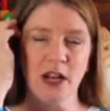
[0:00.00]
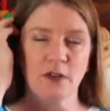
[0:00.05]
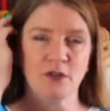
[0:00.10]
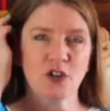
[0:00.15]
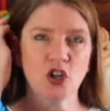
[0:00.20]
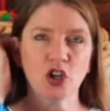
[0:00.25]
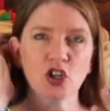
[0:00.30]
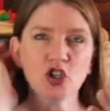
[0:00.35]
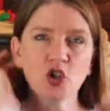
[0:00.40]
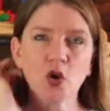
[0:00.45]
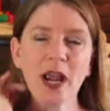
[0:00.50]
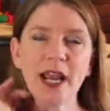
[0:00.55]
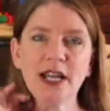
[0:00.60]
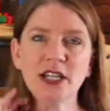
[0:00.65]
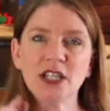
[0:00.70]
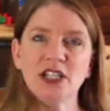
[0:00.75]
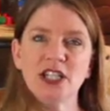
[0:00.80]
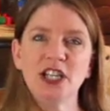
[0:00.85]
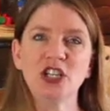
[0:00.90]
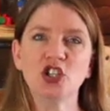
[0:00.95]
If you're trying
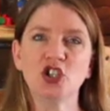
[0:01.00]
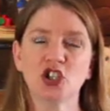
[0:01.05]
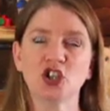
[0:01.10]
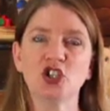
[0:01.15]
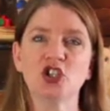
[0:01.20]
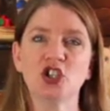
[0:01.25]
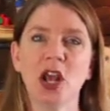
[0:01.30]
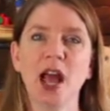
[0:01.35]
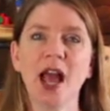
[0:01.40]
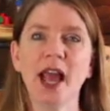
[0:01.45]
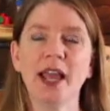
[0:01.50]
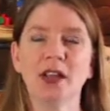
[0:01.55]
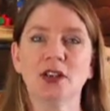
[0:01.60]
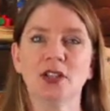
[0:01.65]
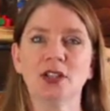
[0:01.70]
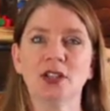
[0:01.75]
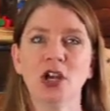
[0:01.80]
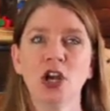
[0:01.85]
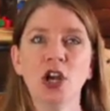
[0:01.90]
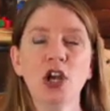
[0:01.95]
to teach your
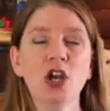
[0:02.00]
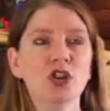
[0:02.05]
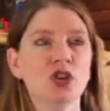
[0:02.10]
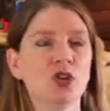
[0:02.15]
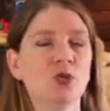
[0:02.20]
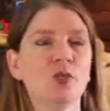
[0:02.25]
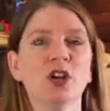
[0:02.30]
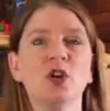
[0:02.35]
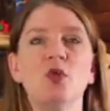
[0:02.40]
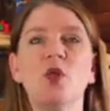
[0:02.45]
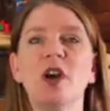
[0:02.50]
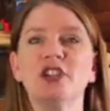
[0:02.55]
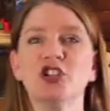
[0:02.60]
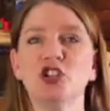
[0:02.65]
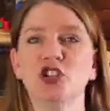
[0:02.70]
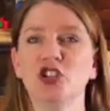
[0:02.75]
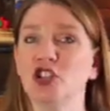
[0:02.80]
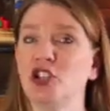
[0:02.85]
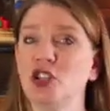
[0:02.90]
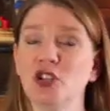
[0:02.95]
child to
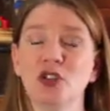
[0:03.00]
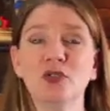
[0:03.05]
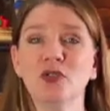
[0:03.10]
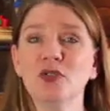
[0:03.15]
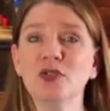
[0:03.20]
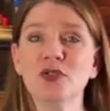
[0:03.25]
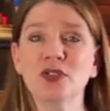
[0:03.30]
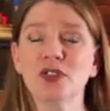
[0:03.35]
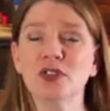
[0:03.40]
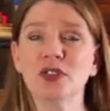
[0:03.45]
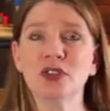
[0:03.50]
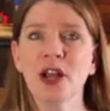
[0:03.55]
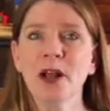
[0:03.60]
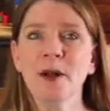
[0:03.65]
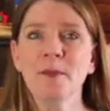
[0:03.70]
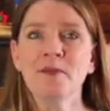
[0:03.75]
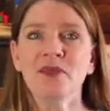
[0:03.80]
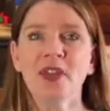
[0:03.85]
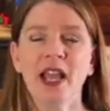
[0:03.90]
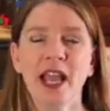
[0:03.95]
request juice,
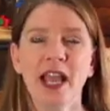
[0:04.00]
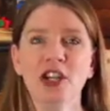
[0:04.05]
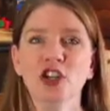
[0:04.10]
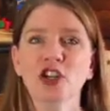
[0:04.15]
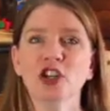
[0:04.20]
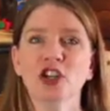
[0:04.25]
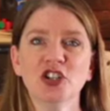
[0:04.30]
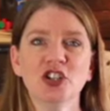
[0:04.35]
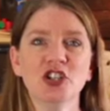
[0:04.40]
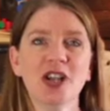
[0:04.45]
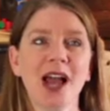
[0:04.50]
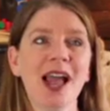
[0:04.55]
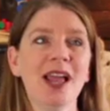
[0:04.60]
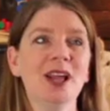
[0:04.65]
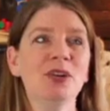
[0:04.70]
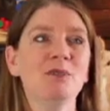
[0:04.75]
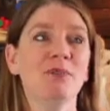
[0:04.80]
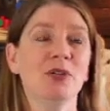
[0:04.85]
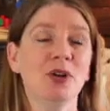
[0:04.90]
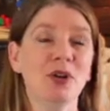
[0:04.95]
and your
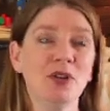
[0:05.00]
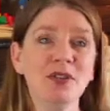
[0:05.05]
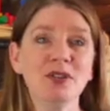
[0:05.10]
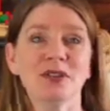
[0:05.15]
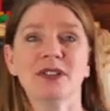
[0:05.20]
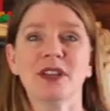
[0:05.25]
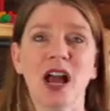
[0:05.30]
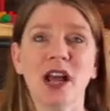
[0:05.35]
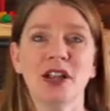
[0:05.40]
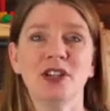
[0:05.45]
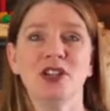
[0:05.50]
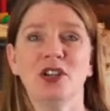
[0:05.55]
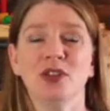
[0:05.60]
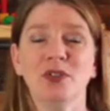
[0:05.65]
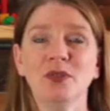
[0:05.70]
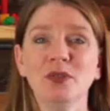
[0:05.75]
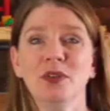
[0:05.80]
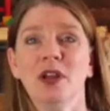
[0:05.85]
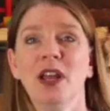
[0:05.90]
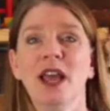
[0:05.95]
child pulls on
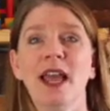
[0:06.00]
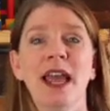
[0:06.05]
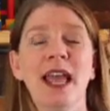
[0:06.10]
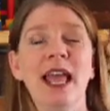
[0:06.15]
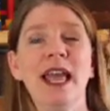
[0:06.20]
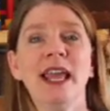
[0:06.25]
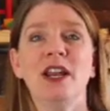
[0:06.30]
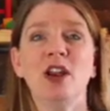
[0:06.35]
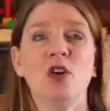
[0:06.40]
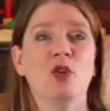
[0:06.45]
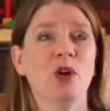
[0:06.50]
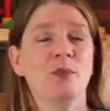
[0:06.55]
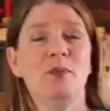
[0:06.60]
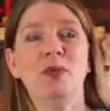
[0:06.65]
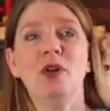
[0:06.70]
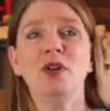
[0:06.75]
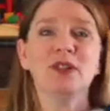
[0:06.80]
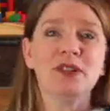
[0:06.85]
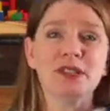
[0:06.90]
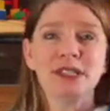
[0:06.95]
you or
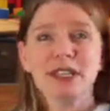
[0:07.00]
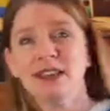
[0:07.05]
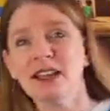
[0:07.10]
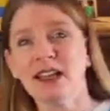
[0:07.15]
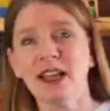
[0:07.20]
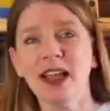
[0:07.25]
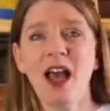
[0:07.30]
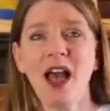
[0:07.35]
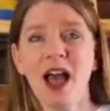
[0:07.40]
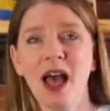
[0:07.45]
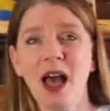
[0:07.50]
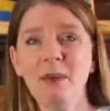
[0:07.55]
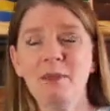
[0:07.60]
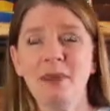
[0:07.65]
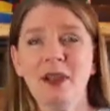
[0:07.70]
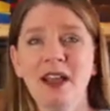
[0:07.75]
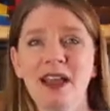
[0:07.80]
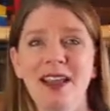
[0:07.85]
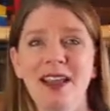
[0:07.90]
pulls at the cup,